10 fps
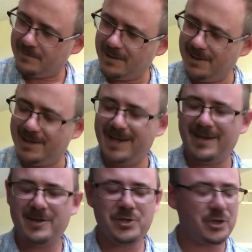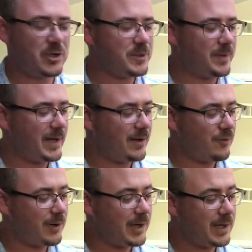you hear the church bell
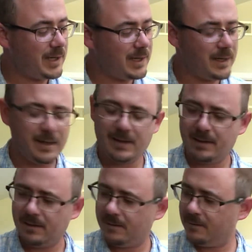ring,